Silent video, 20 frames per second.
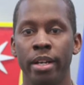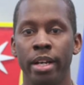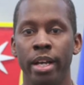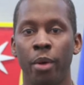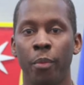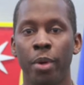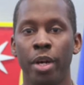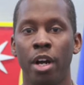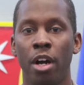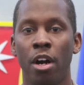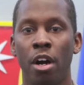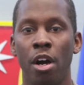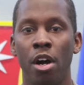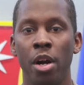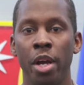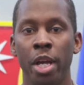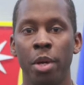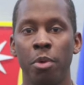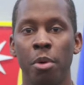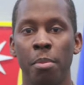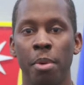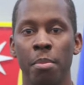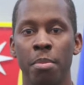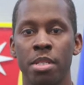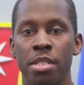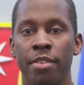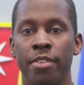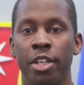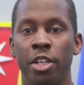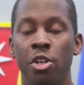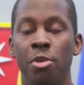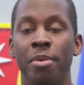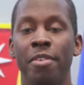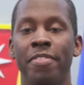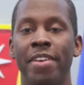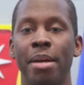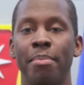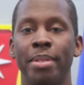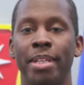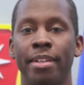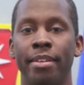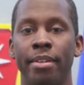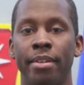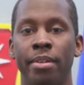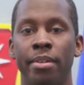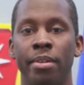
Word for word: and we are all equal members of the human family.